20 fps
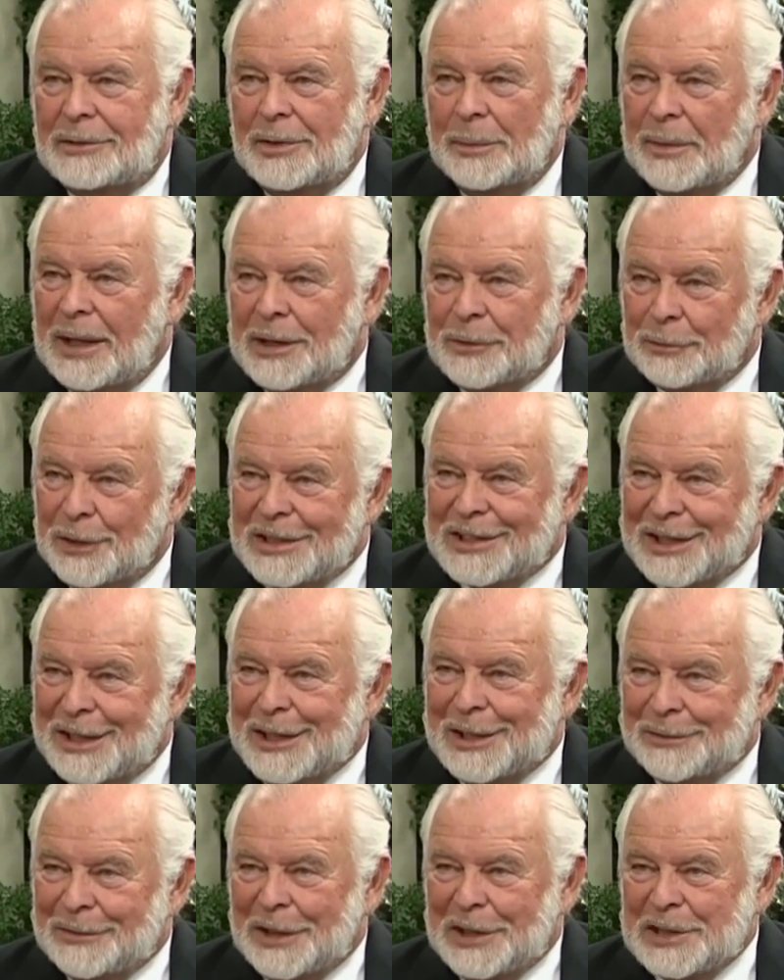to make
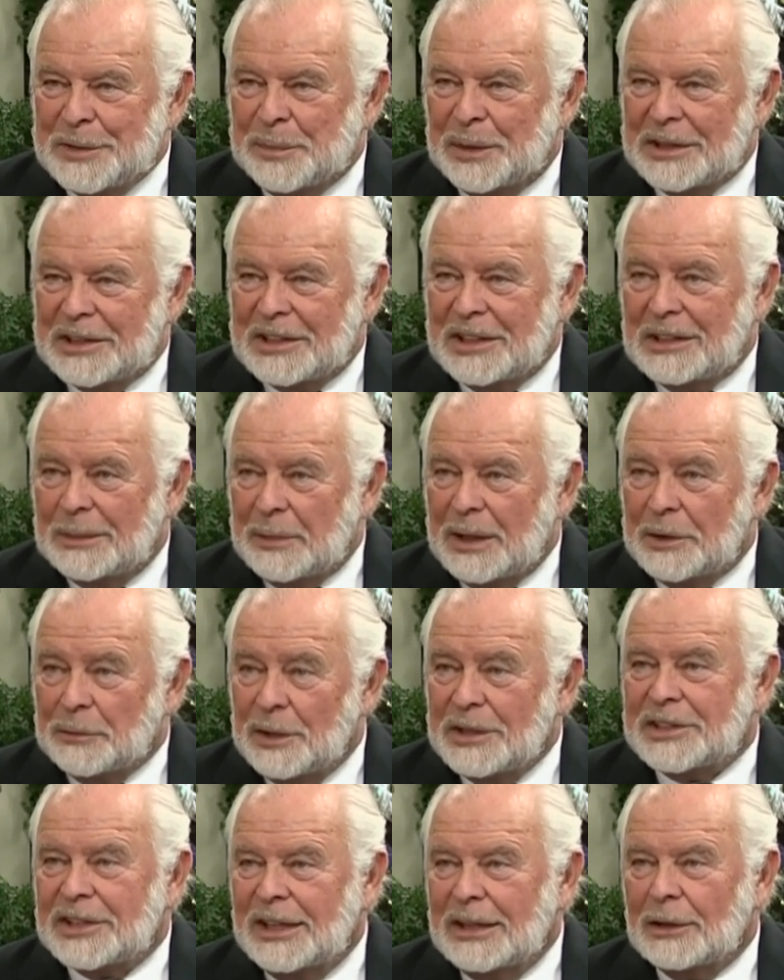risky investments and to make
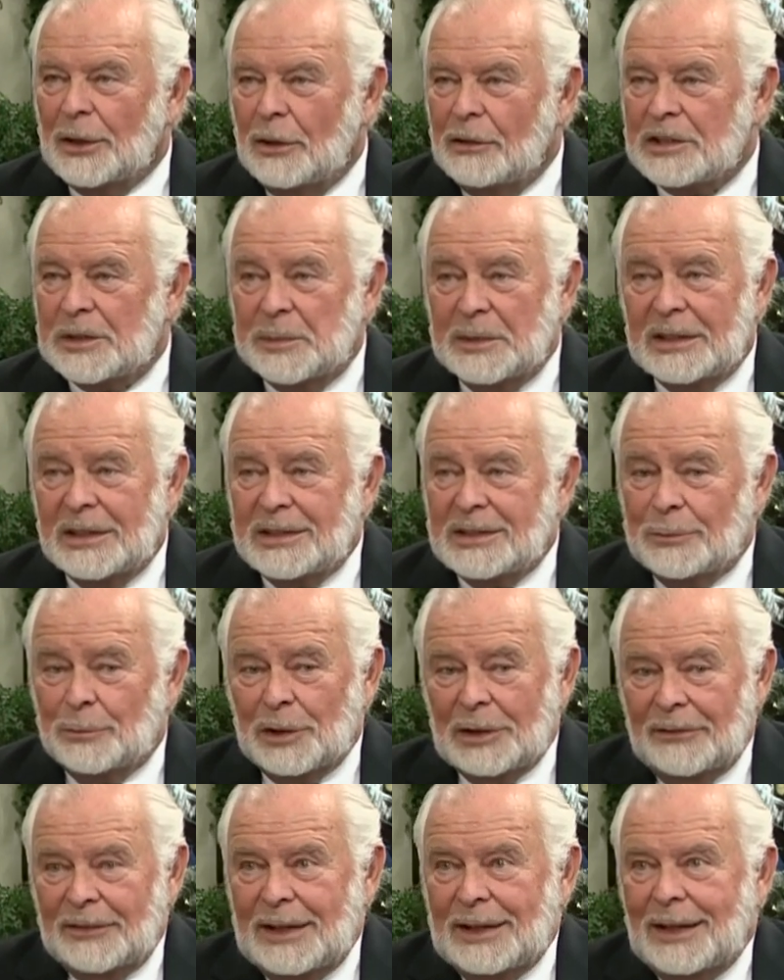risky loans, because
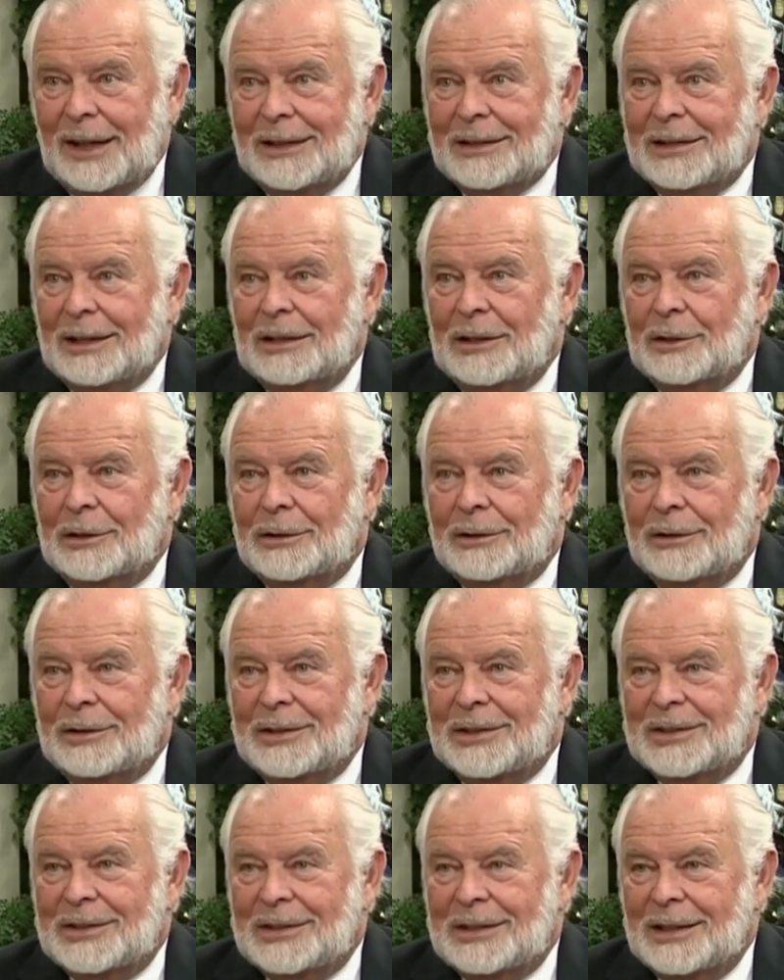what have they got to
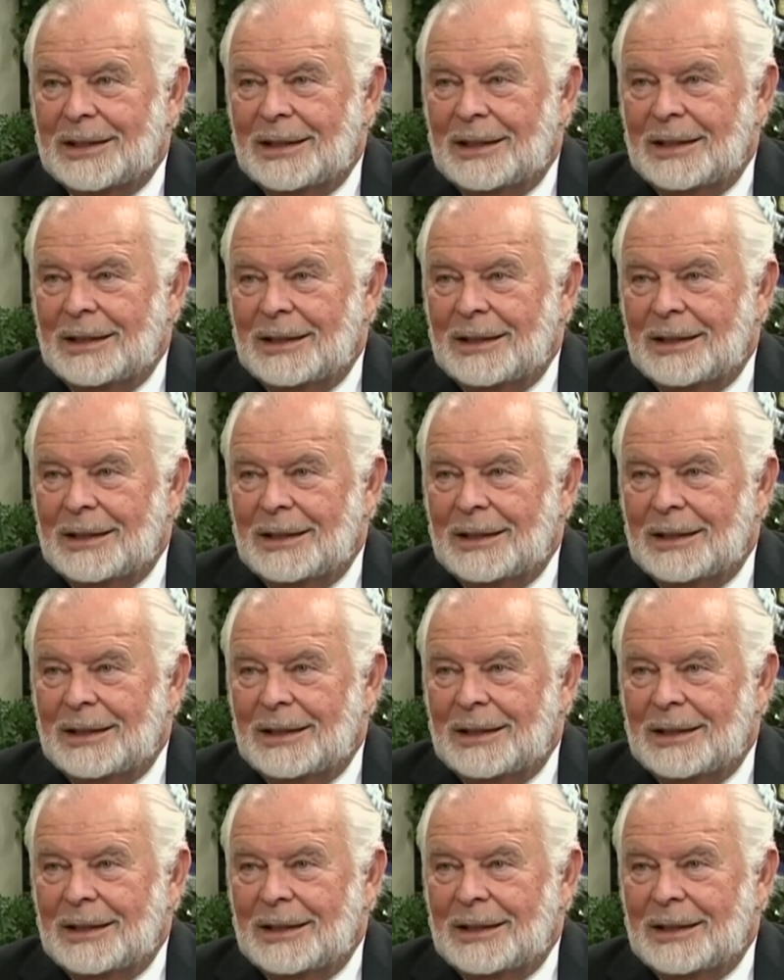lose?